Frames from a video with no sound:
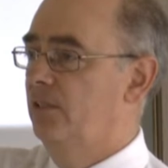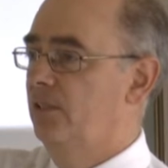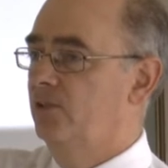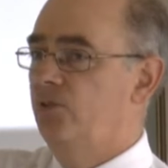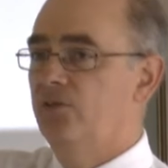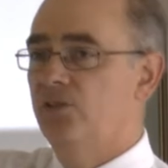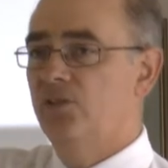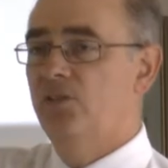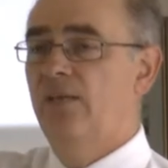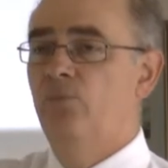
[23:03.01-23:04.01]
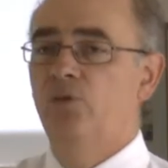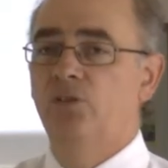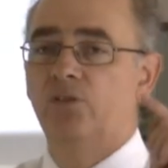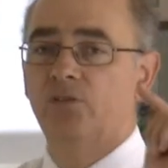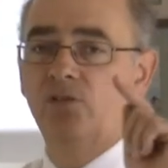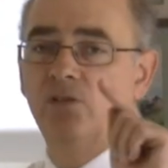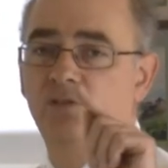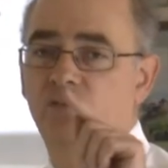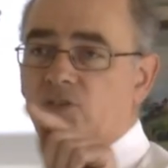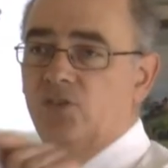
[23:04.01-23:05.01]
So he uses the same word to
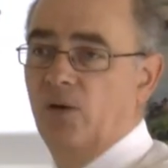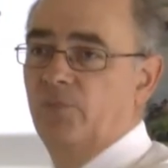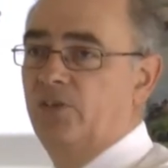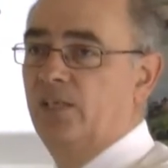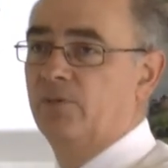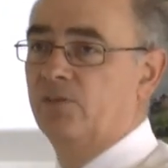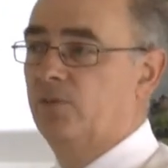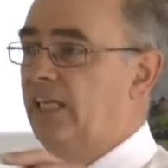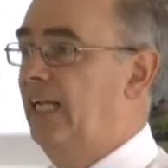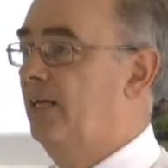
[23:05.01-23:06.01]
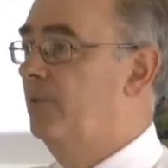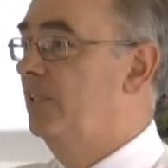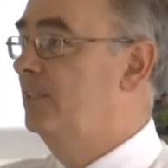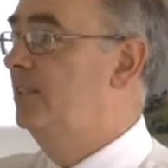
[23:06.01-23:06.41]
stop the demons gallop as he